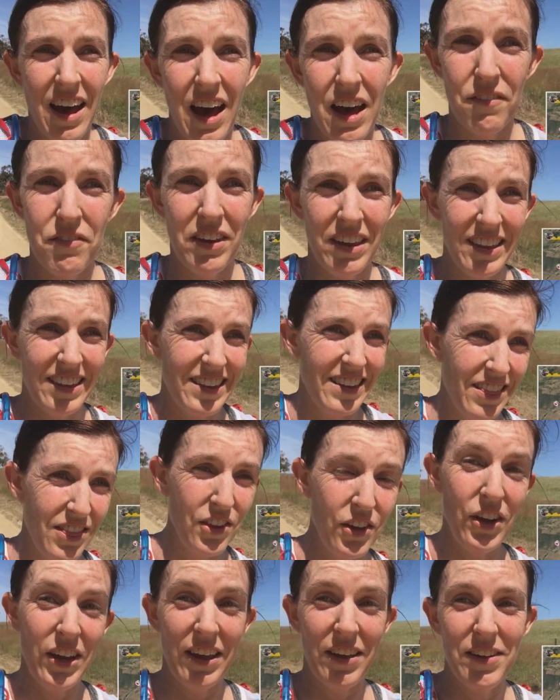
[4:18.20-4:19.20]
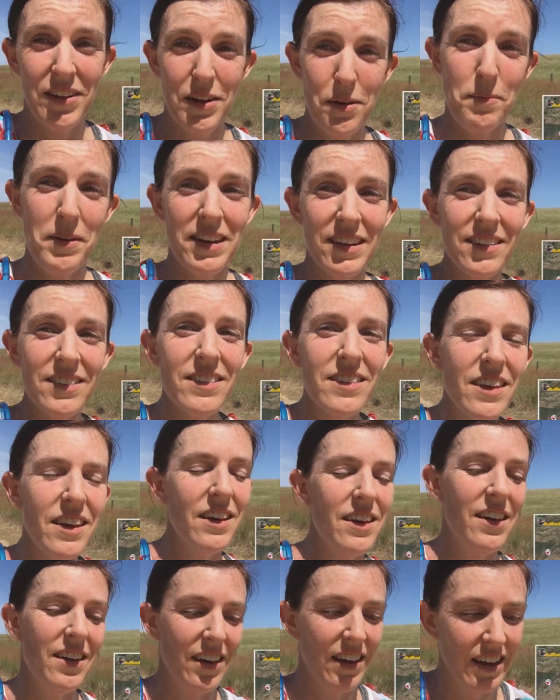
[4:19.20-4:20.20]
I've hit 30 kilometers.
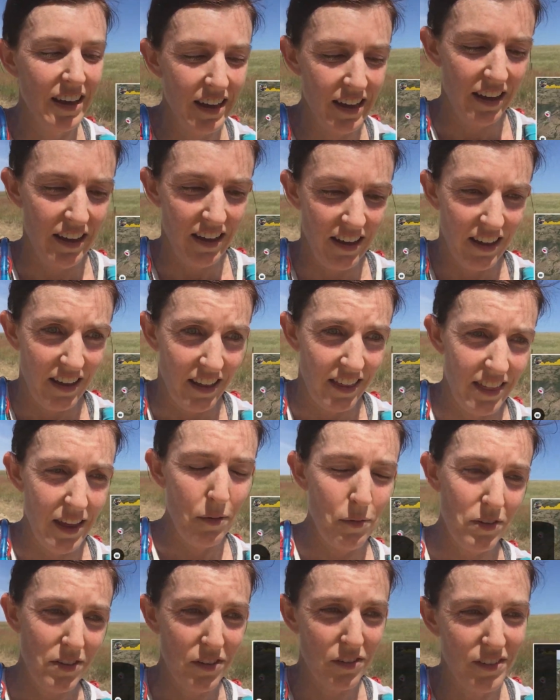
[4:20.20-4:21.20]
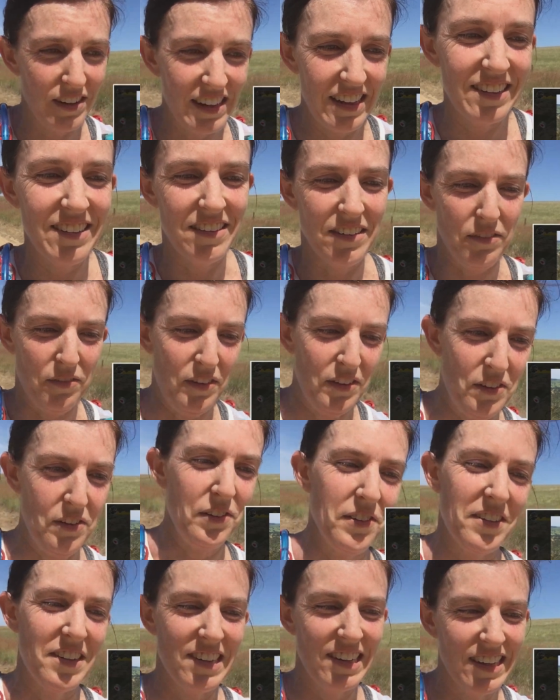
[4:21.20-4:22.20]
That was a really
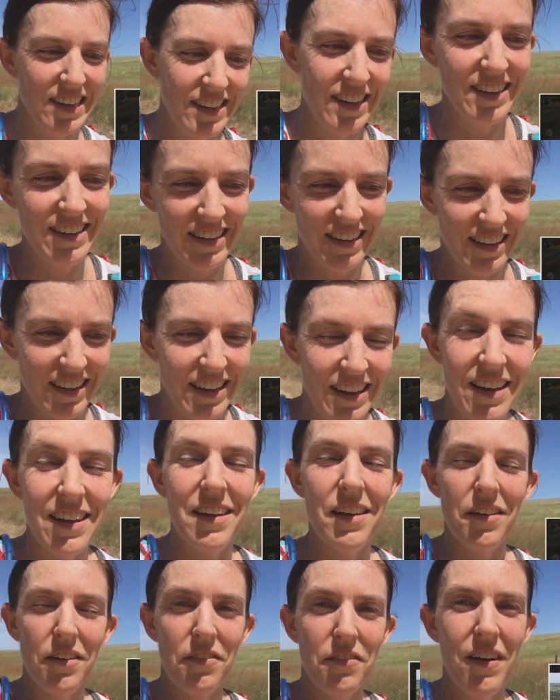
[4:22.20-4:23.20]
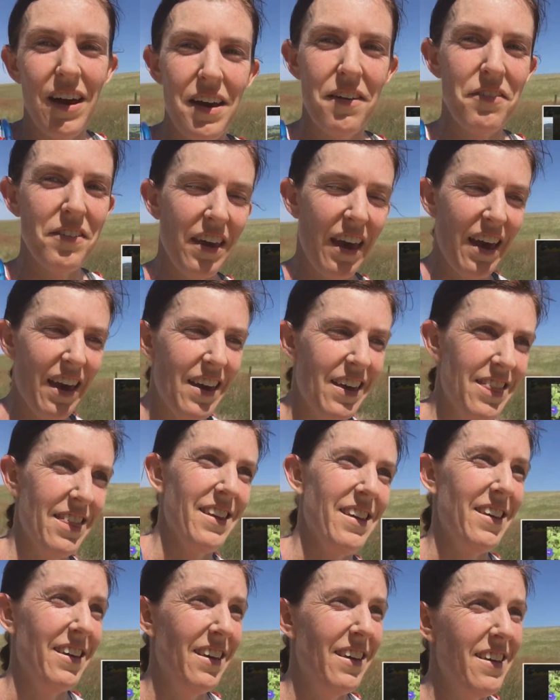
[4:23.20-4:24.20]
difficult 5k,
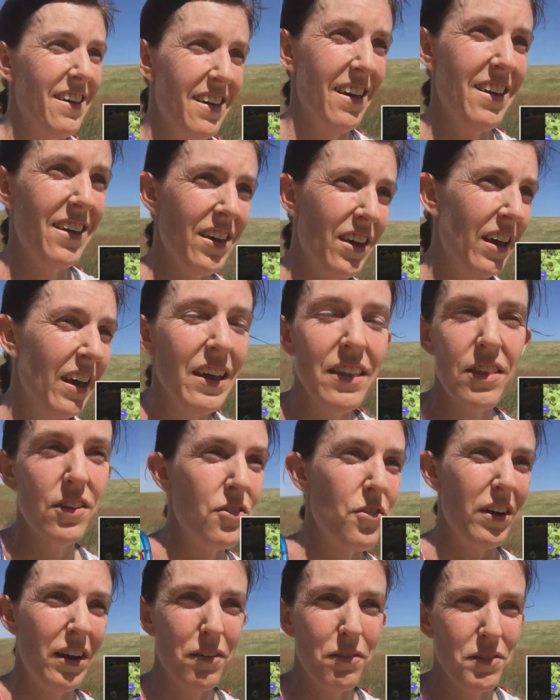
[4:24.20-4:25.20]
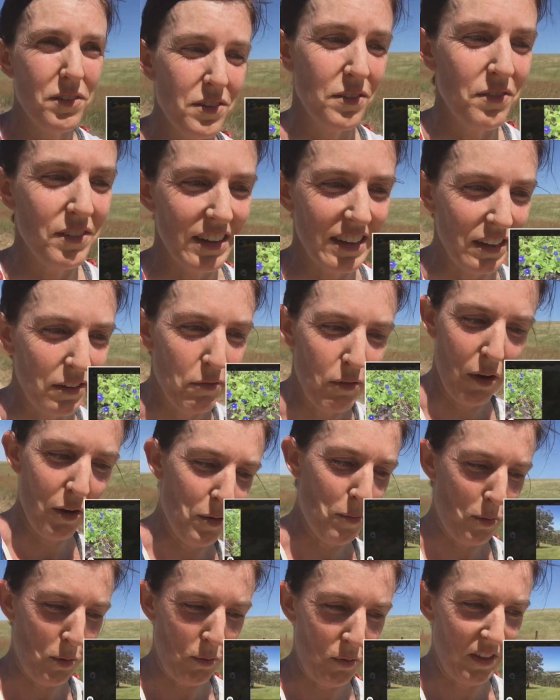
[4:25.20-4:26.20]
but the track wasn't really
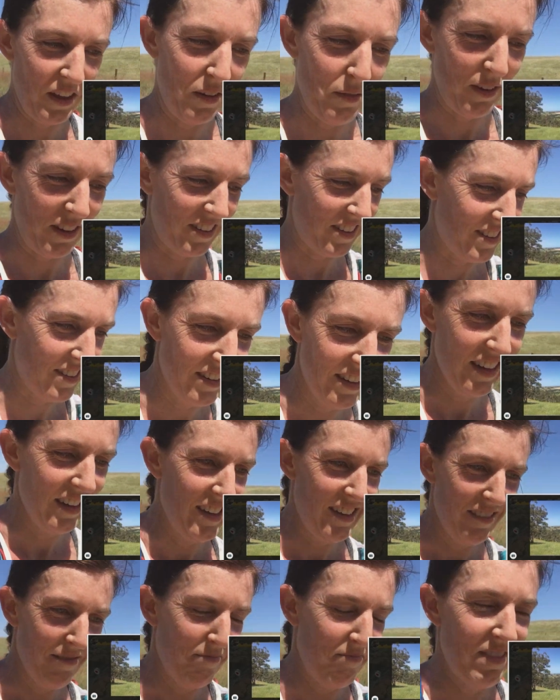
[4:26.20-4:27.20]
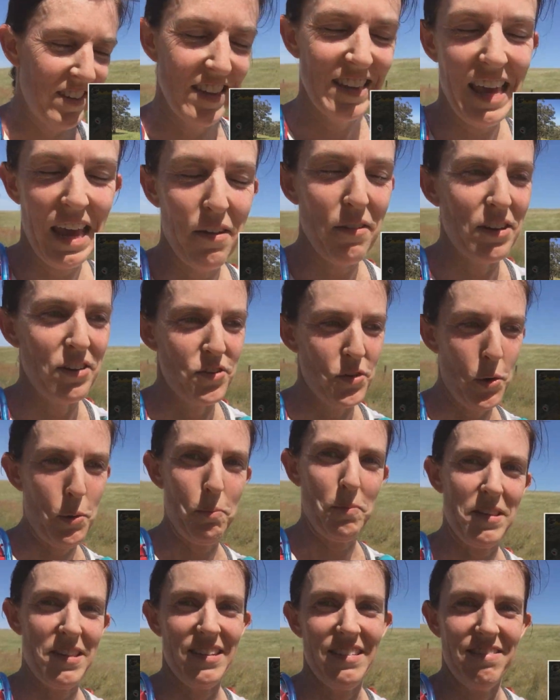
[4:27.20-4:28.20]
runnable. There was scary
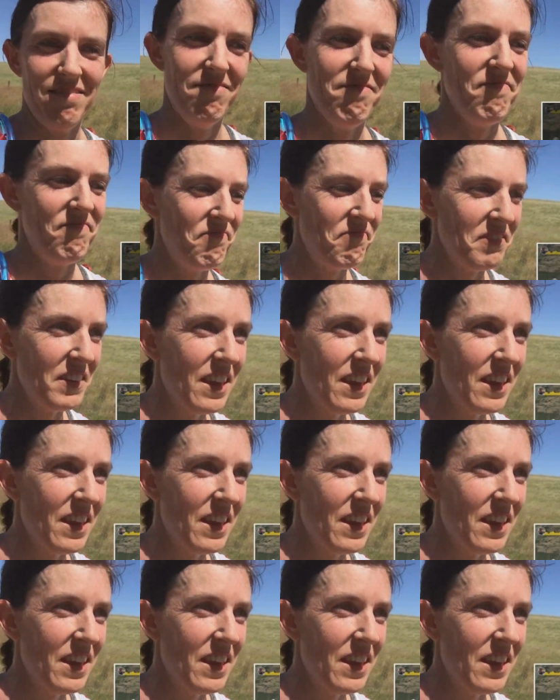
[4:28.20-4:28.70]
drops and